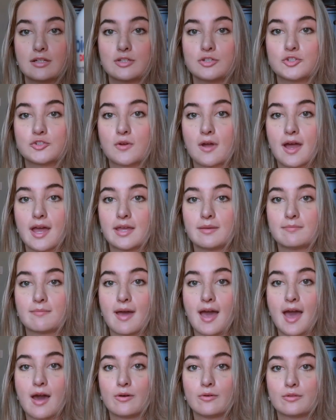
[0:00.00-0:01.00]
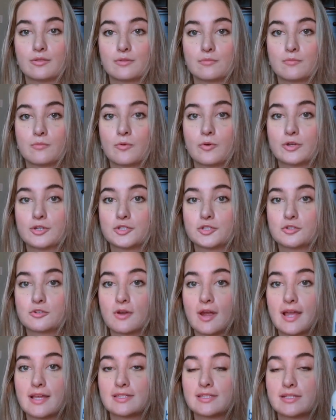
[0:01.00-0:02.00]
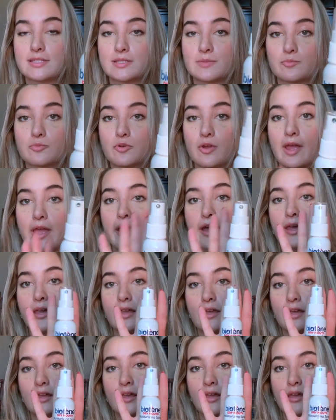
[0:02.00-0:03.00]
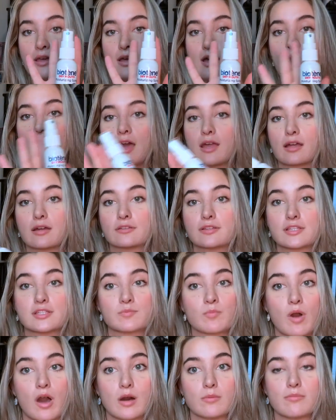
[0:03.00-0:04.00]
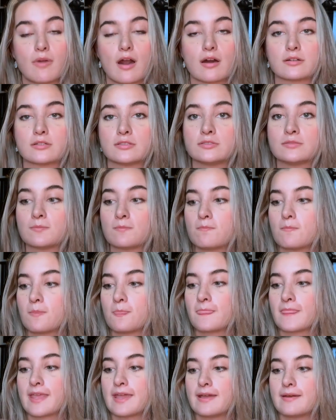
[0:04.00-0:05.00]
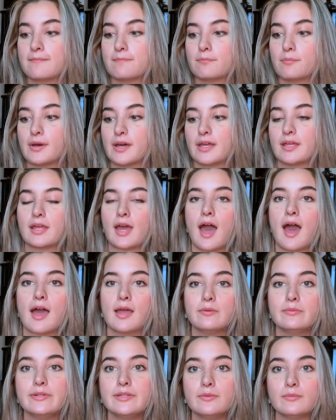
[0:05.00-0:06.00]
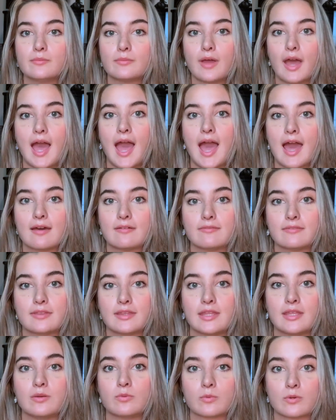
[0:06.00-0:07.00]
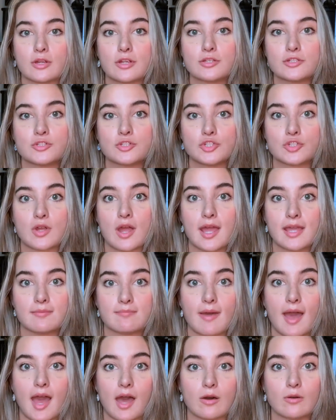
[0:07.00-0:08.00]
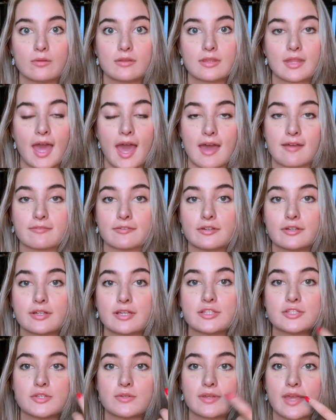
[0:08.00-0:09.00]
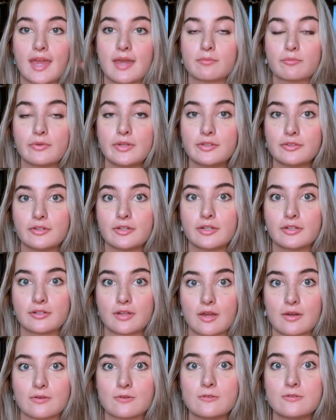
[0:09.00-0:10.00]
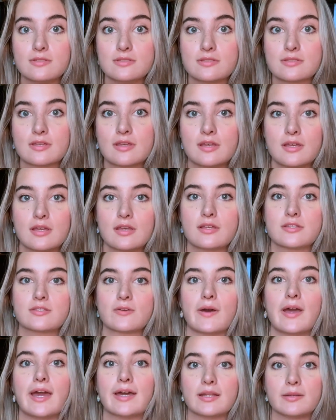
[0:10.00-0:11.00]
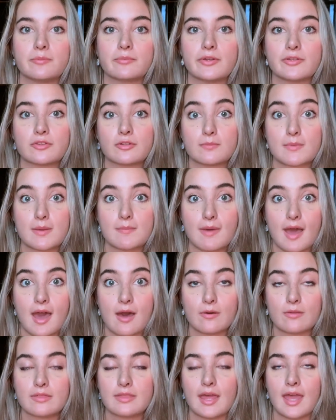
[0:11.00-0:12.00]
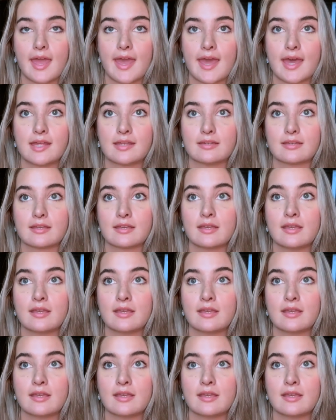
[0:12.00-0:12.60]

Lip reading: Dry Mouth Moisturizing Spray. I got the small bottle. But I would have the worst dry mouth ever because you can't breathe through your nose. So I had to breathe through my mouth, and